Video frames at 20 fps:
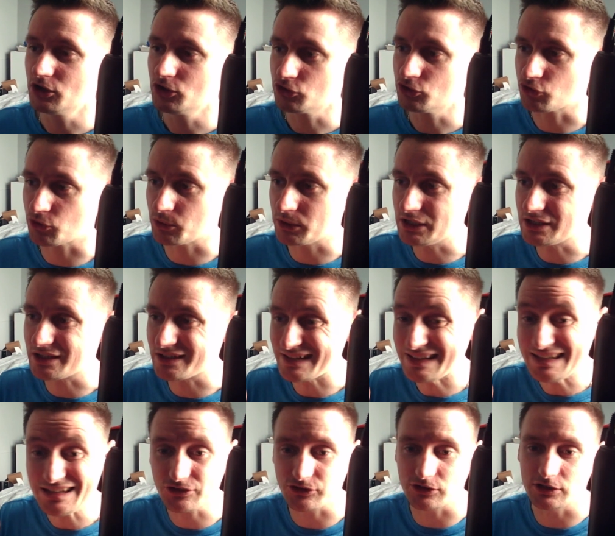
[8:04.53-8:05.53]
so he could
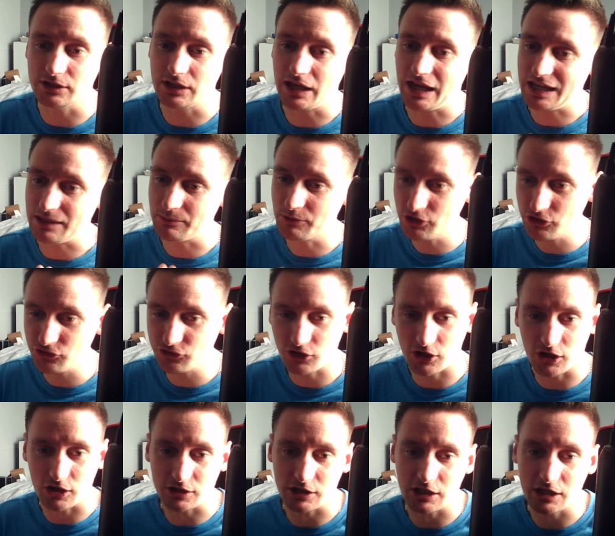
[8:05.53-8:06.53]
easily aim at his
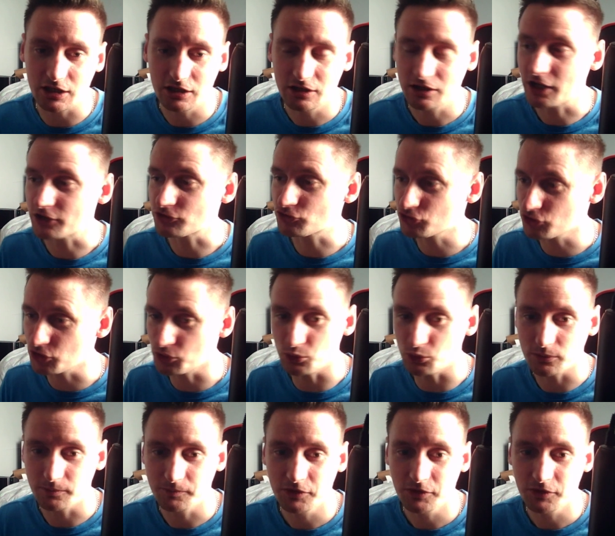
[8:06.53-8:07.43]
target and shoot.